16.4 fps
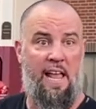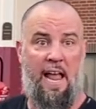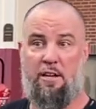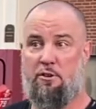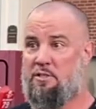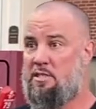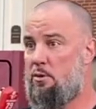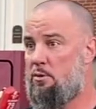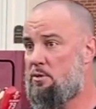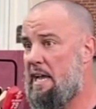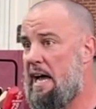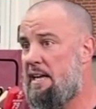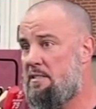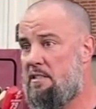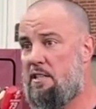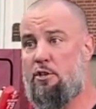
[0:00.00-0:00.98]
And you see those
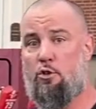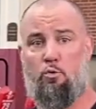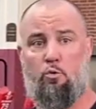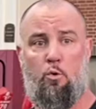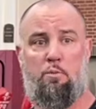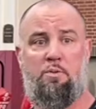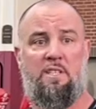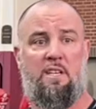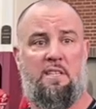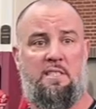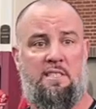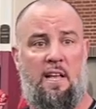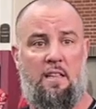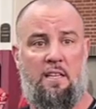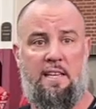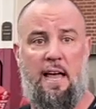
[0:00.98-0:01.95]
guys leading groups and
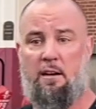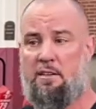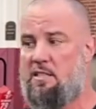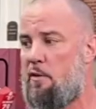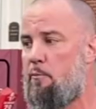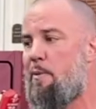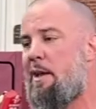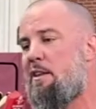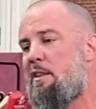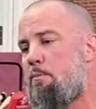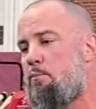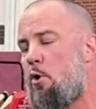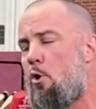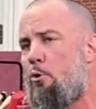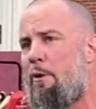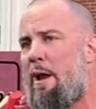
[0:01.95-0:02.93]
excelling now because they've been in the
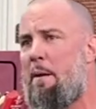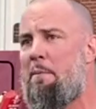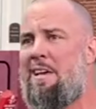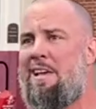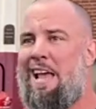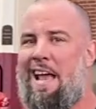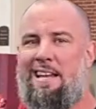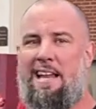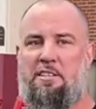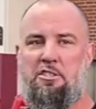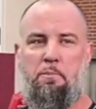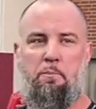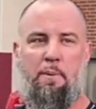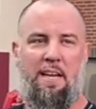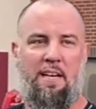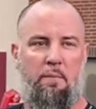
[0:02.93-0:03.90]
program and not
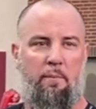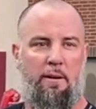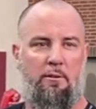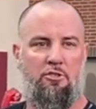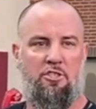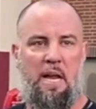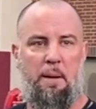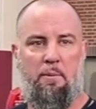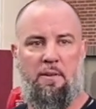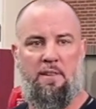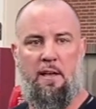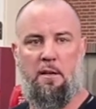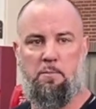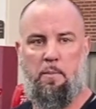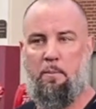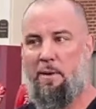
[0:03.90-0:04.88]
just being in better shape or
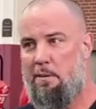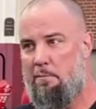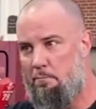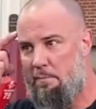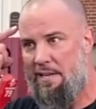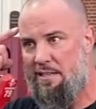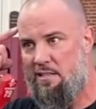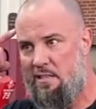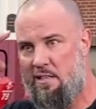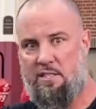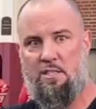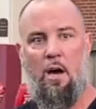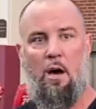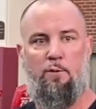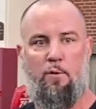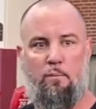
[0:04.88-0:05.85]
anything else, but being mentally
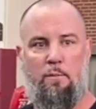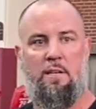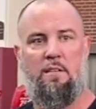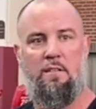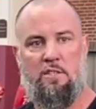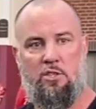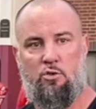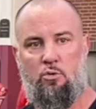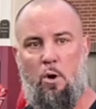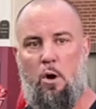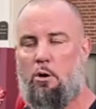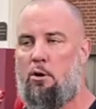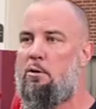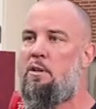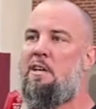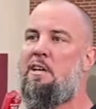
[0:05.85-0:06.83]
tougher, mentally
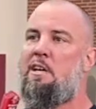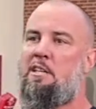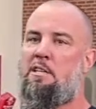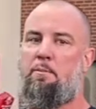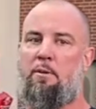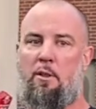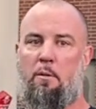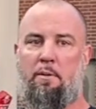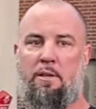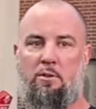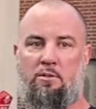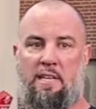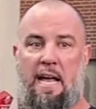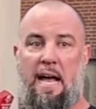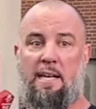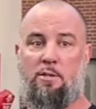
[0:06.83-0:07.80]
stronger to be able to be
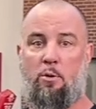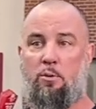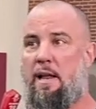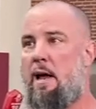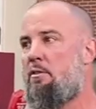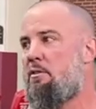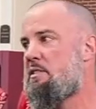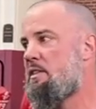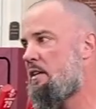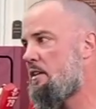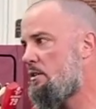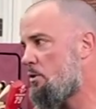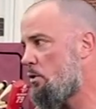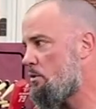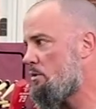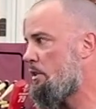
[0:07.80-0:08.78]
those guys who are now ascended
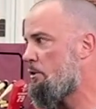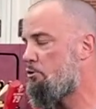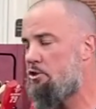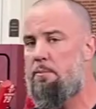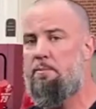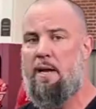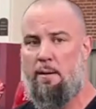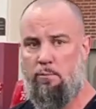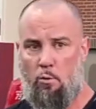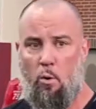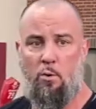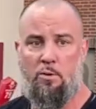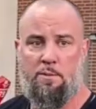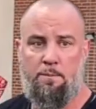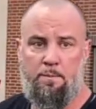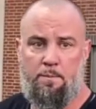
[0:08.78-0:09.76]
to those leadership type
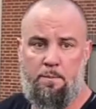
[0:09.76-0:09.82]
roles